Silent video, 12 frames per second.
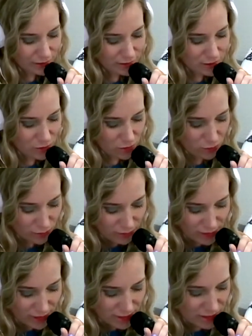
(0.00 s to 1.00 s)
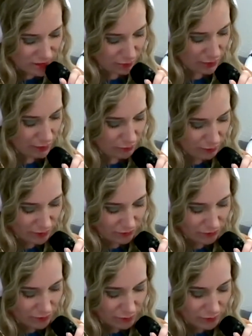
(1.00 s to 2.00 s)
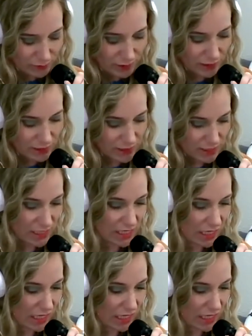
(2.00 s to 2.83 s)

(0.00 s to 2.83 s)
So this is probably from at least like